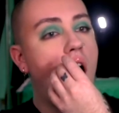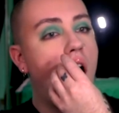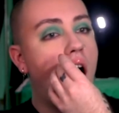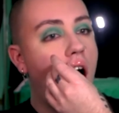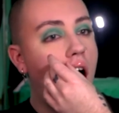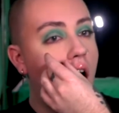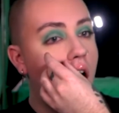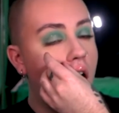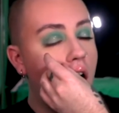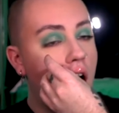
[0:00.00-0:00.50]

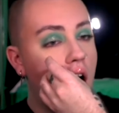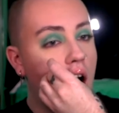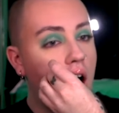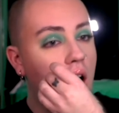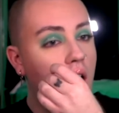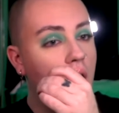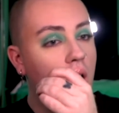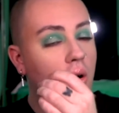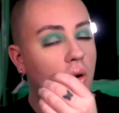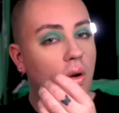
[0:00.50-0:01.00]

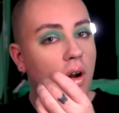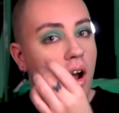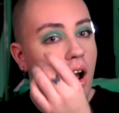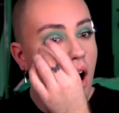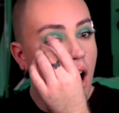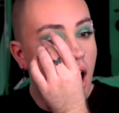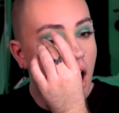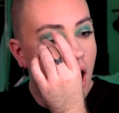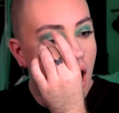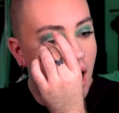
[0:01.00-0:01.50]
Oh,
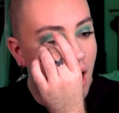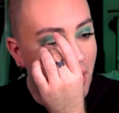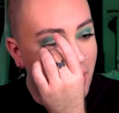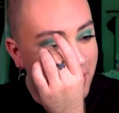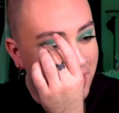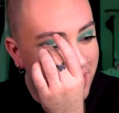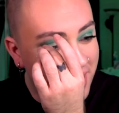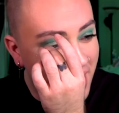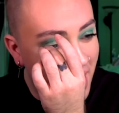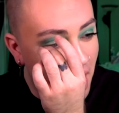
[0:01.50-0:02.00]
oh
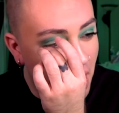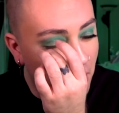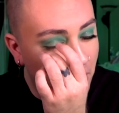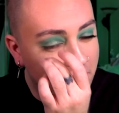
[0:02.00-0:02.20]
no,